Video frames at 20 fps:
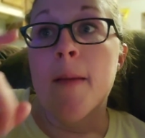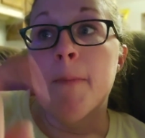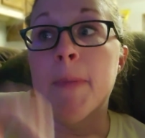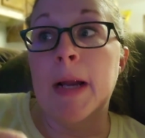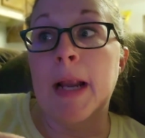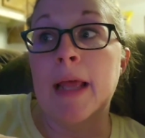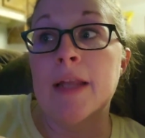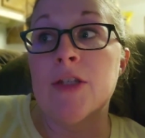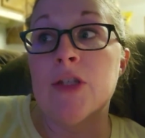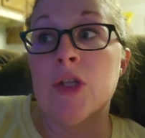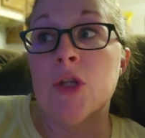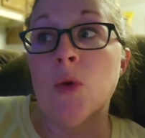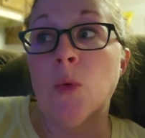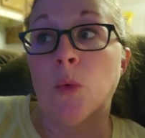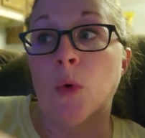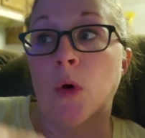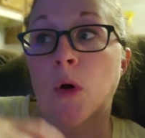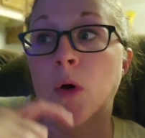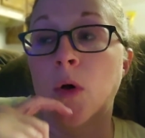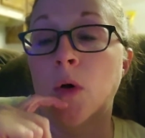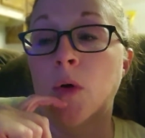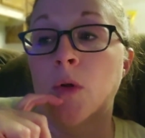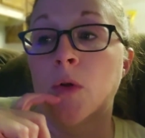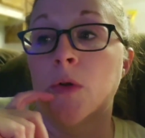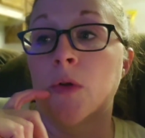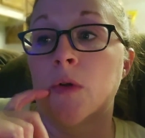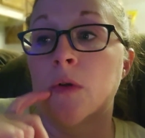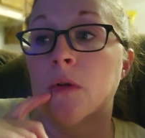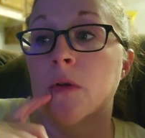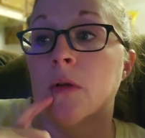But I do want,
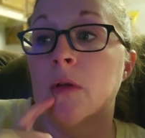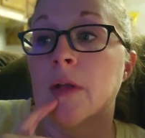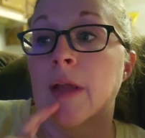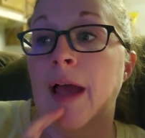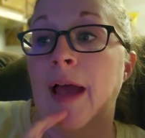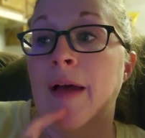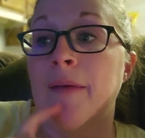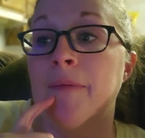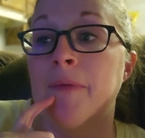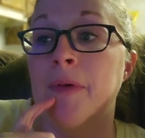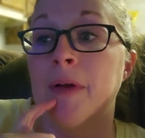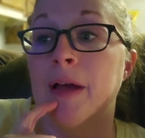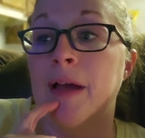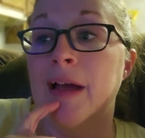I